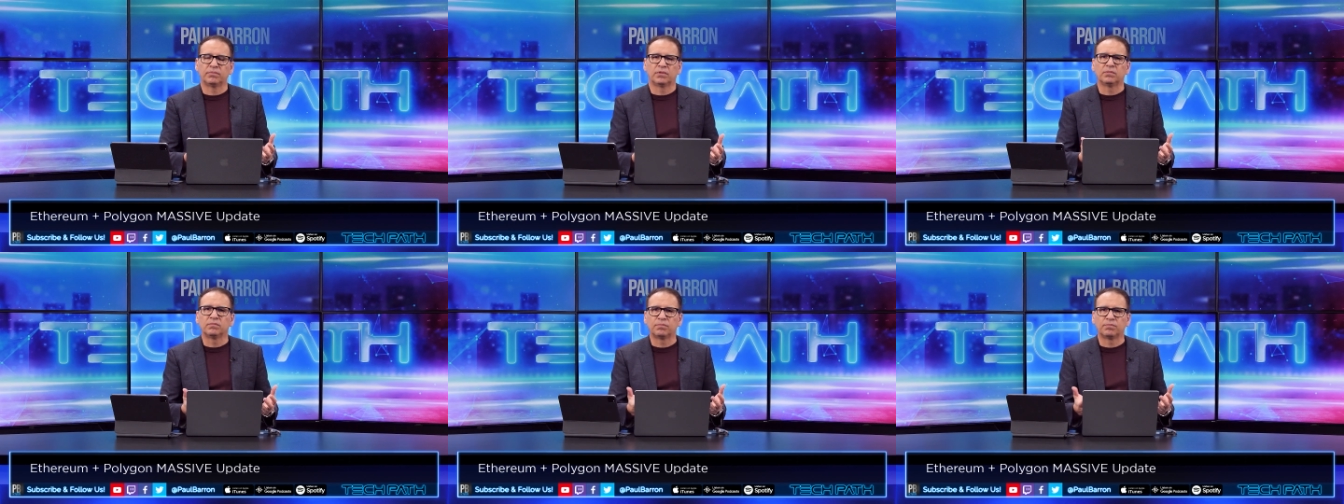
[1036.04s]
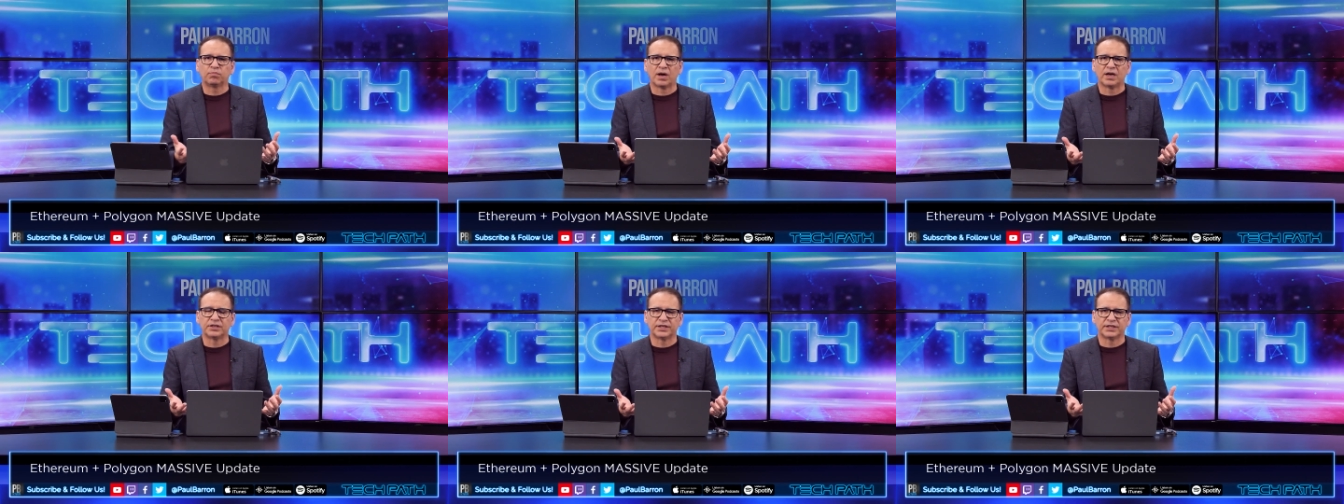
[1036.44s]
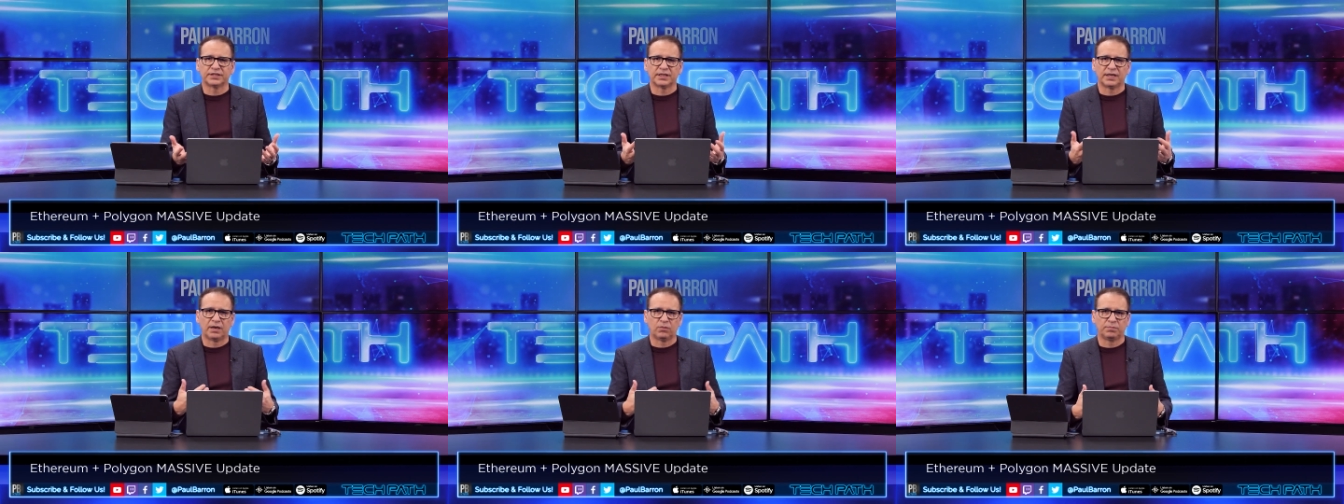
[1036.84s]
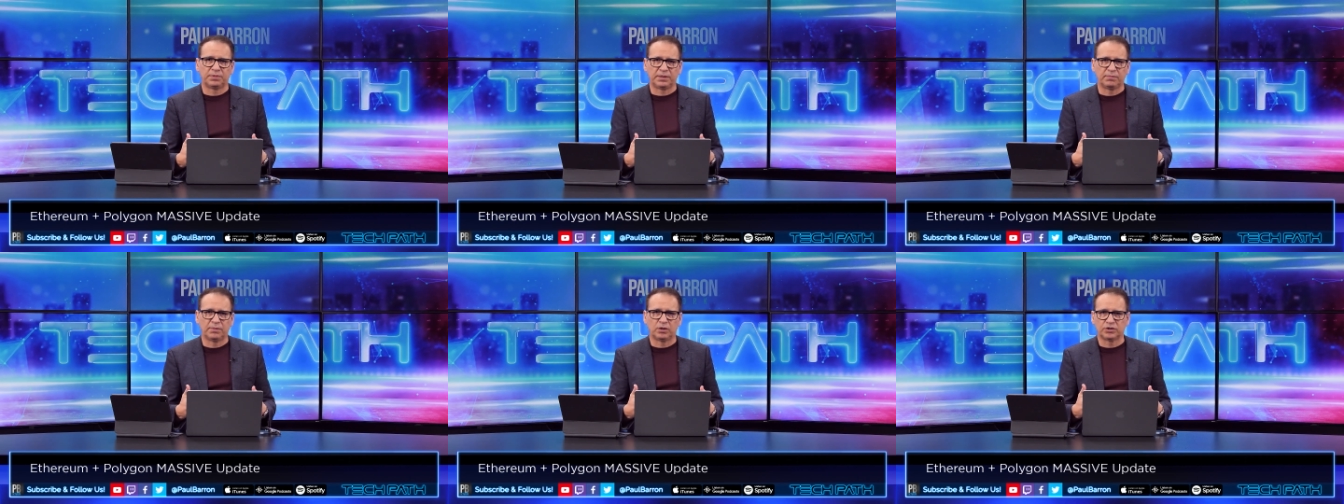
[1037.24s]
the projects that I would
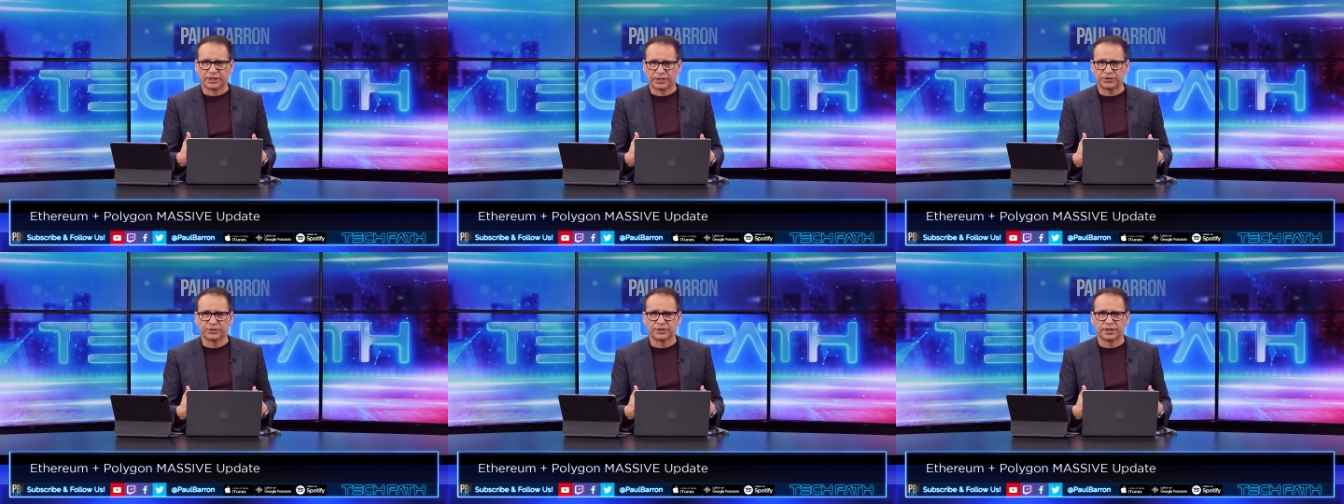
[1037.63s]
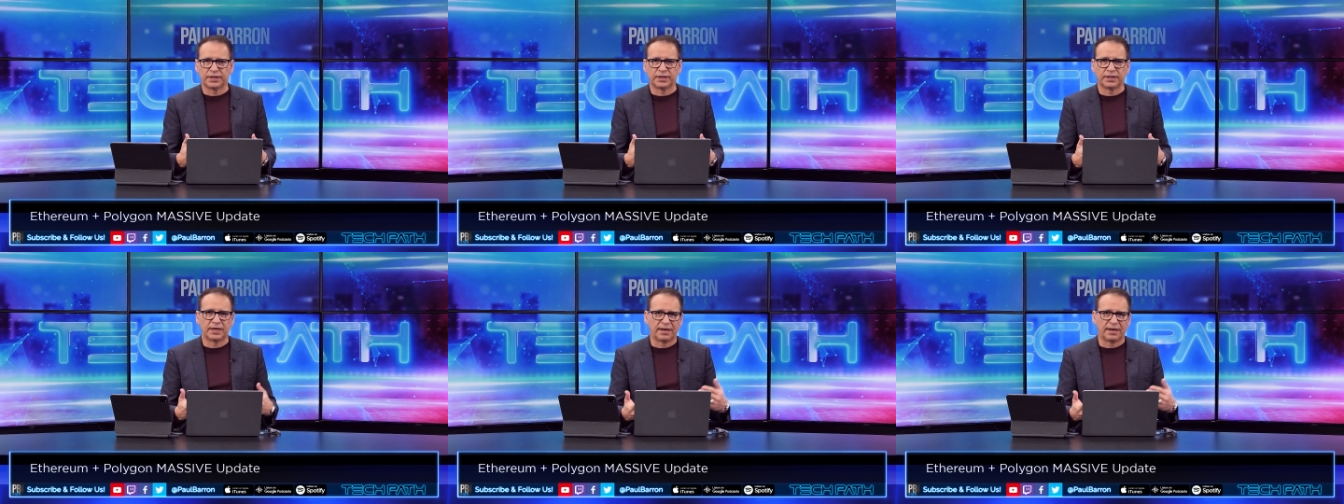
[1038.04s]
be most interested in?